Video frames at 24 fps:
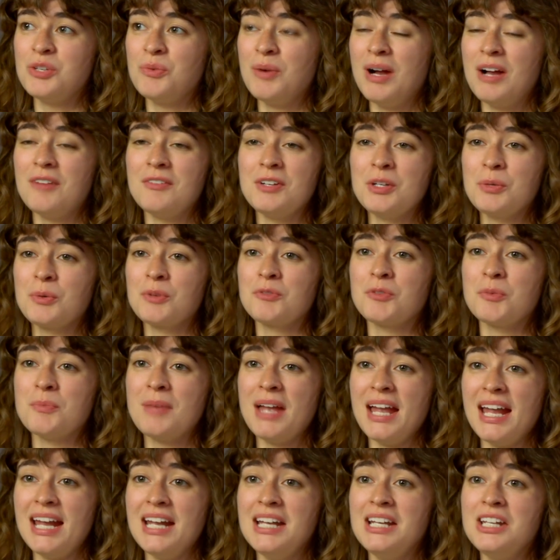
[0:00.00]
you have anywhere from
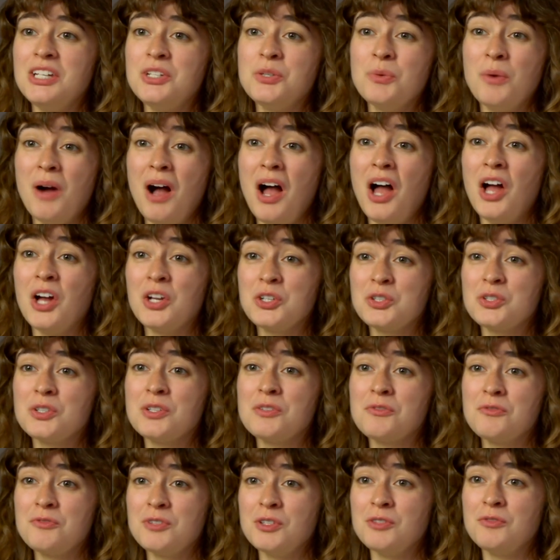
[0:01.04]
80 to
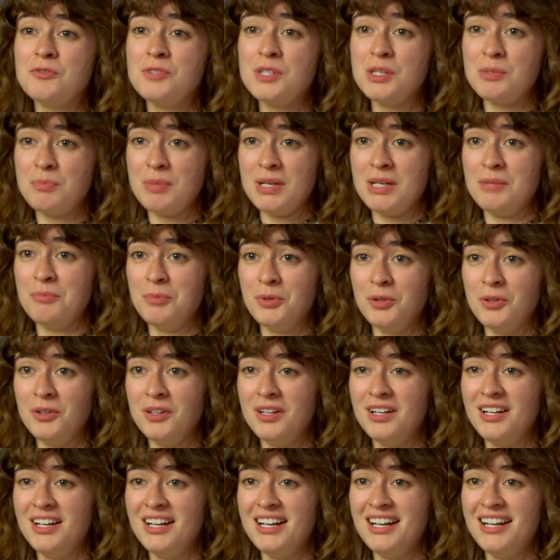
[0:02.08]
150 people
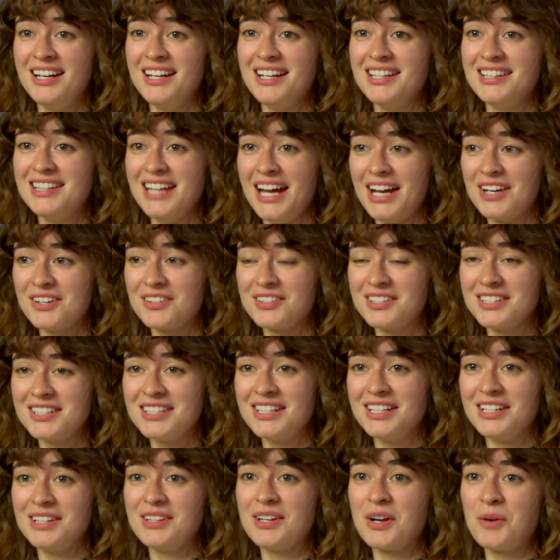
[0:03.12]
that are
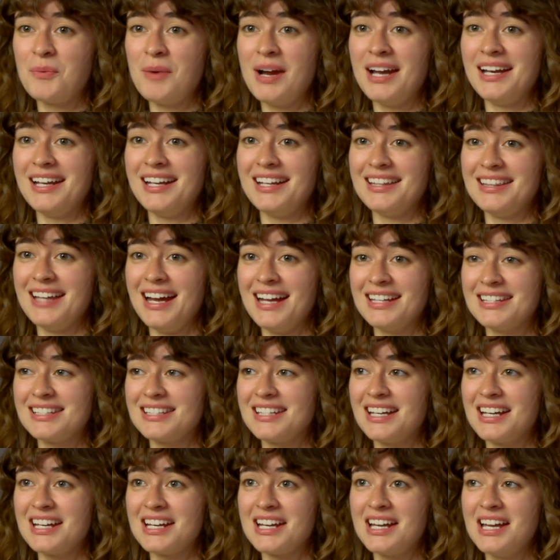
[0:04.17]
sitting there waiting. And that's,
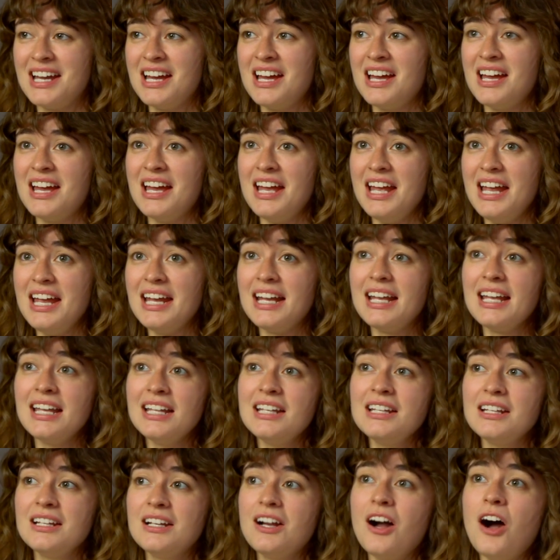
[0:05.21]
like, it
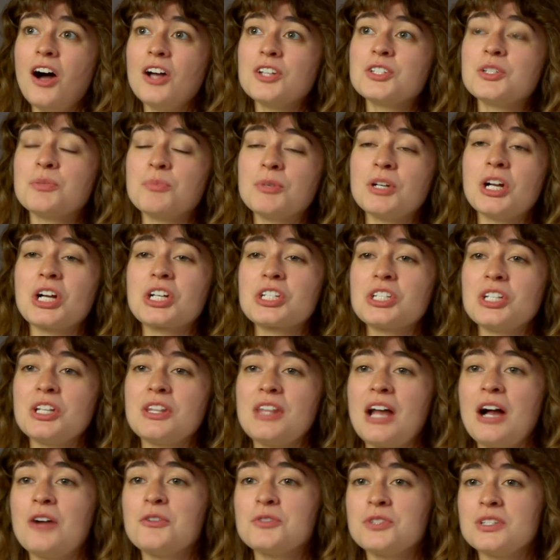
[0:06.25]
can cost a production
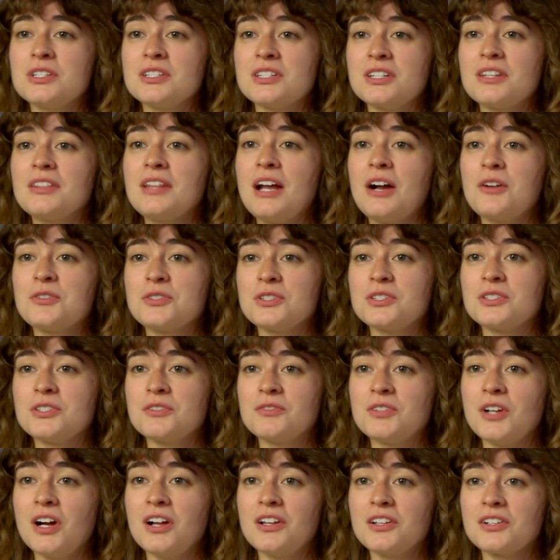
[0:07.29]
thousands and thousands
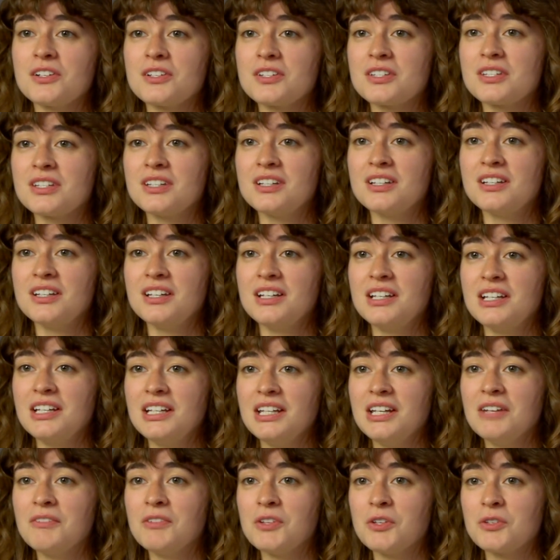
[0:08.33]
of dollars.
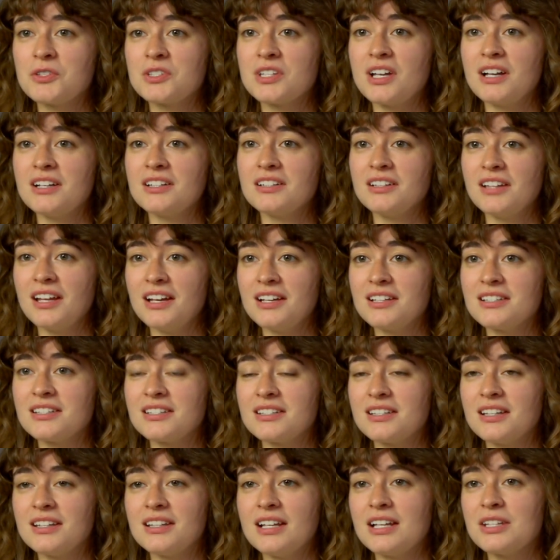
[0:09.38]
Even those slight
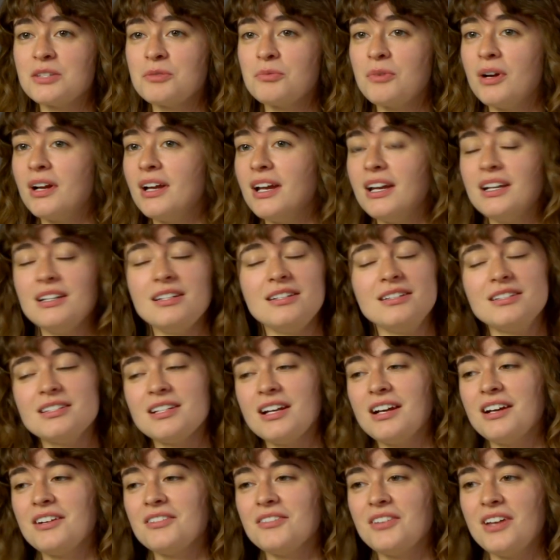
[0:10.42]
delays. And that's why ADs
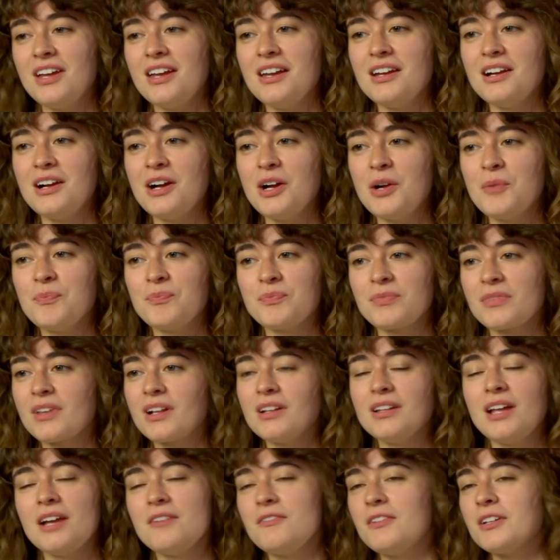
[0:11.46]
have a
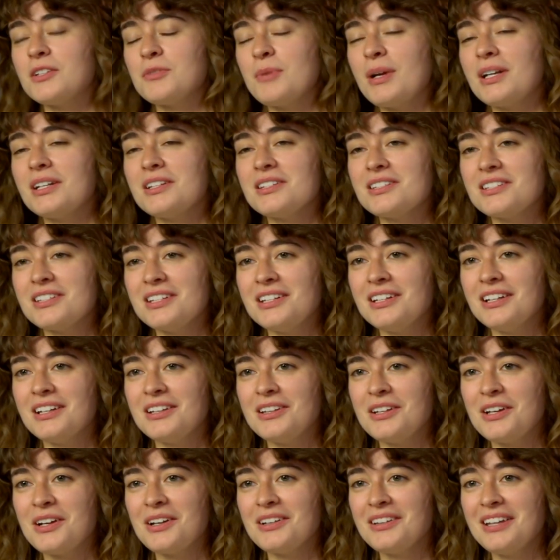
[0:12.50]
life expectancy
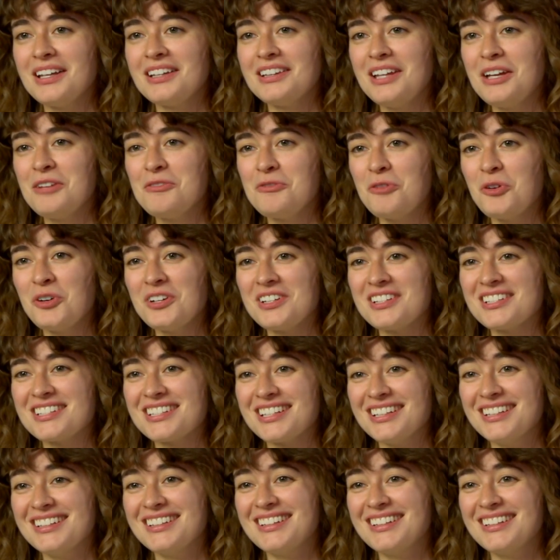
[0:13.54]
in their like late 40s.